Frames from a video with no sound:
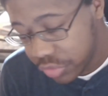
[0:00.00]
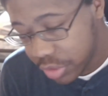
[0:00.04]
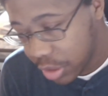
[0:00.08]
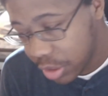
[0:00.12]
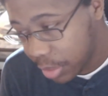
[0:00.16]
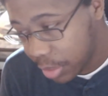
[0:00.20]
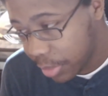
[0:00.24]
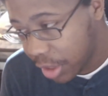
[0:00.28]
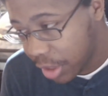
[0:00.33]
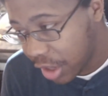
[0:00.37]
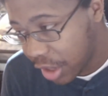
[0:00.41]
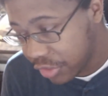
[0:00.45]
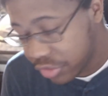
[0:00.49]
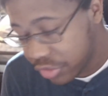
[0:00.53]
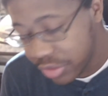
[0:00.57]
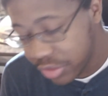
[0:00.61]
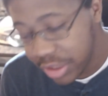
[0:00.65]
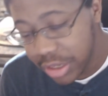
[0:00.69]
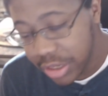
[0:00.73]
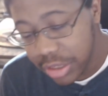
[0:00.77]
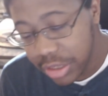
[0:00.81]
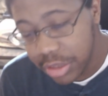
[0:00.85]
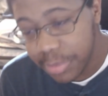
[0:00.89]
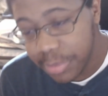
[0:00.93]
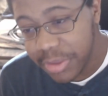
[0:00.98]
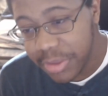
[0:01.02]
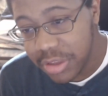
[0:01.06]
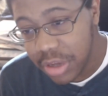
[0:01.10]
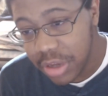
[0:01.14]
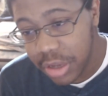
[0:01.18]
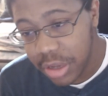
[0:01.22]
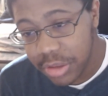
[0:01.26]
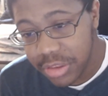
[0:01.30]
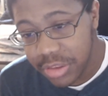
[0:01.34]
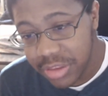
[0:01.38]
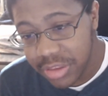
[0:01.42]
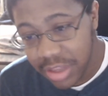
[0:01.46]
uh, has needed to be
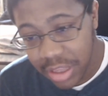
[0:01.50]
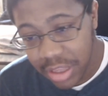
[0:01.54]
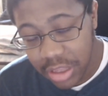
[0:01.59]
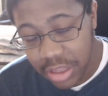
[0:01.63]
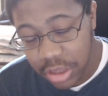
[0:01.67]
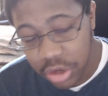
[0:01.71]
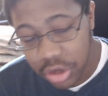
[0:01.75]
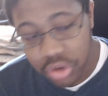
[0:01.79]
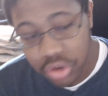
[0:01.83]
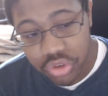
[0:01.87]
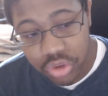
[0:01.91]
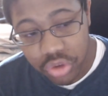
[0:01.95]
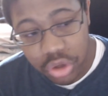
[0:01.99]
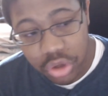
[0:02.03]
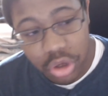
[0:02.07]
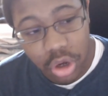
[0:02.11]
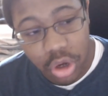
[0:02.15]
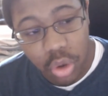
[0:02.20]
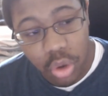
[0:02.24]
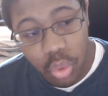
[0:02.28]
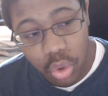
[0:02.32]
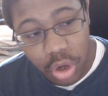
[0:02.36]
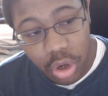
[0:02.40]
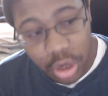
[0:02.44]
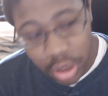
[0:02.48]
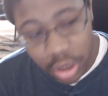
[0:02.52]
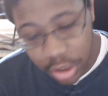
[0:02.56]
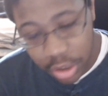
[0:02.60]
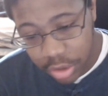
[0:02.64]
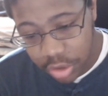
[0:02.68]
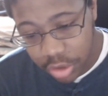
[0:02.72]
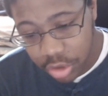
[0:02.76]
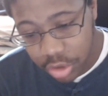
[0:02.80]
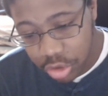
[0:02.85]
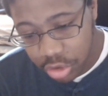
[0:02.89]
done 10 years ago uh,